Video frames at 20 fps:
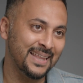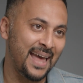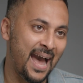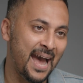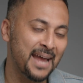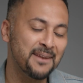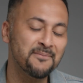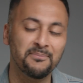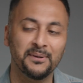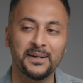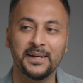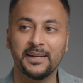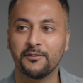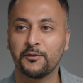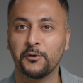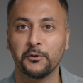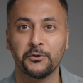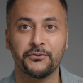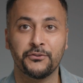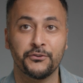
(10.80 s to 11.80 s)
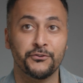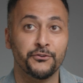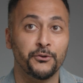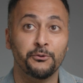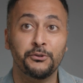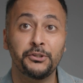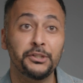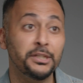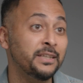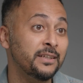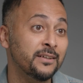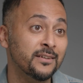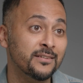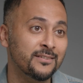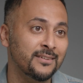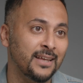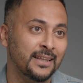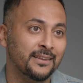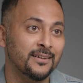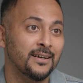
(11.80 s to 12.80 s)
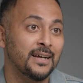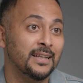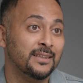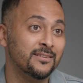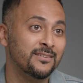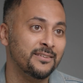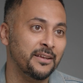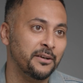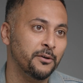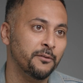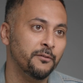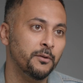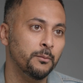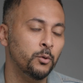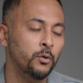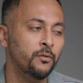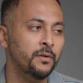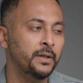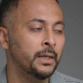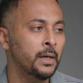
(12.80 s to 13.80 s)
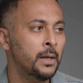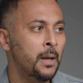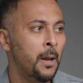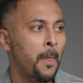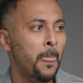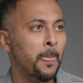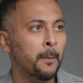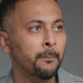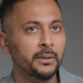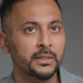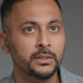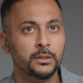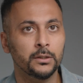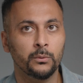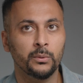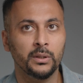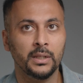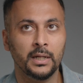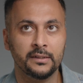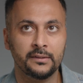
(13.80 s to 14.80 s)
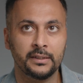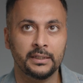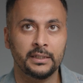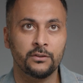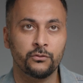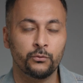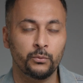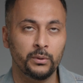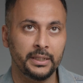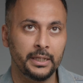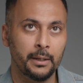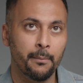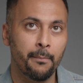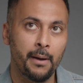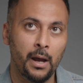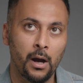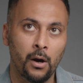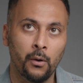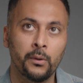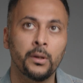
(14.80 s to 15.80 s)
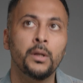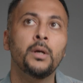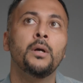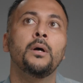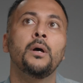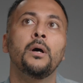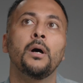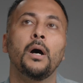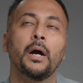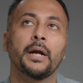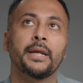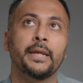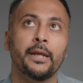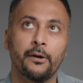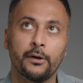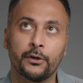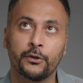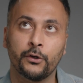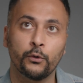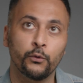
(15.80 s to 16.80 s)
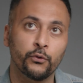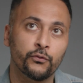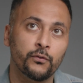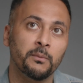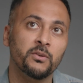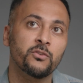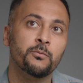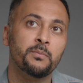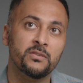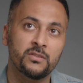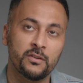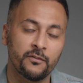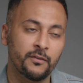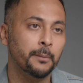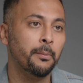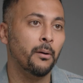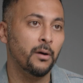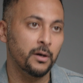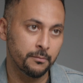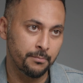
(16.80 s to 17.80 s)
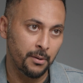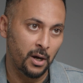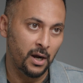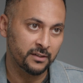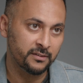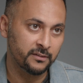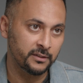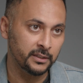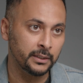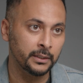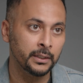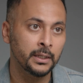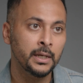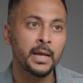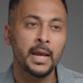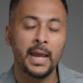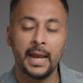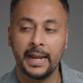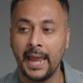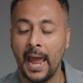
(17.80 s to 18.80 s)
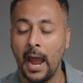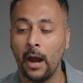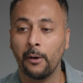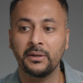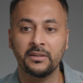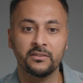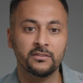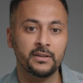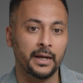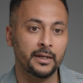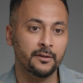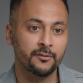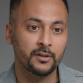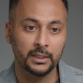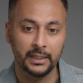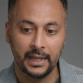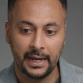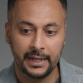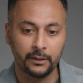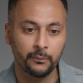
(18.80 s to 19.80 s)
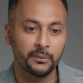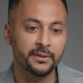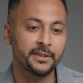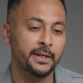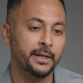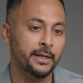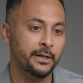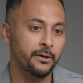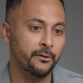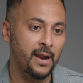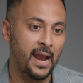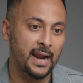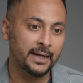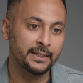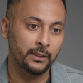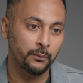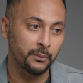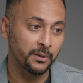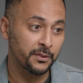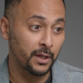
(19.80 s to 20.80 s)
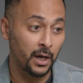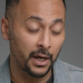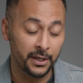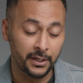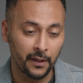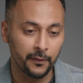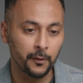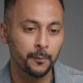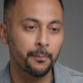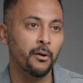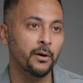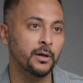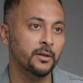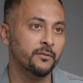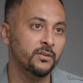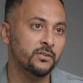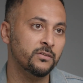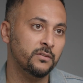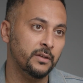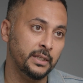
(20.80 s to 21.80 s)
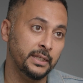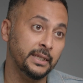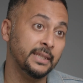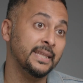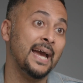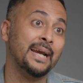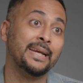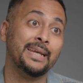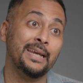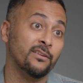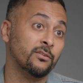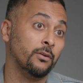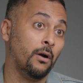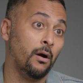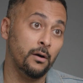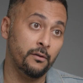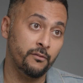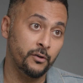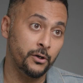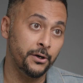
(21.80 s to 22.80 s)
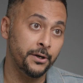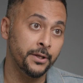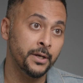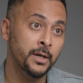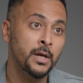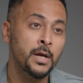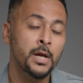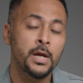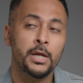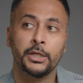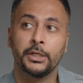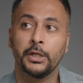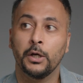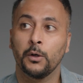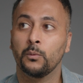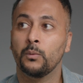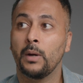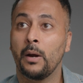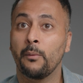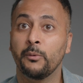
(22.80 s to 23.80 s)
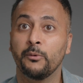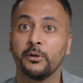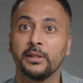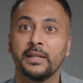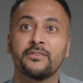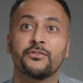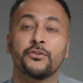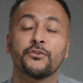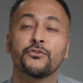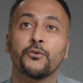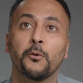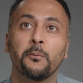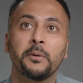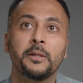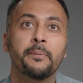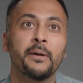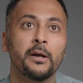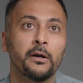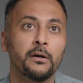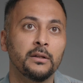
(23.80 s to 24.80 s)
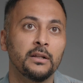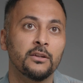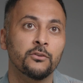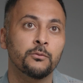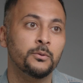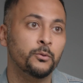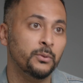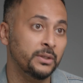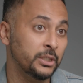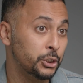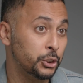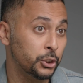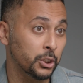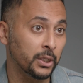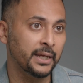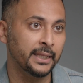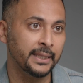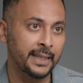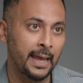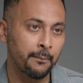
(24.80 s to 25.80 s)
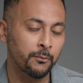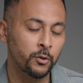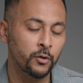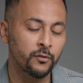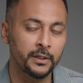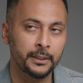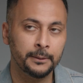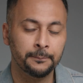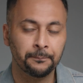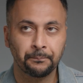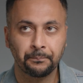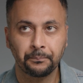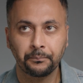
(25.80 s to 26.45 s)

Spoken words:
that, but of course there's no genius at the center of the movie. But Good Will Hunting is really about a character who's from a specific part of Boston and how he's kind of colliding with and interacting with another part of the city, in that case, Harvard. And we realized there's so many parallels between Shook and that movie.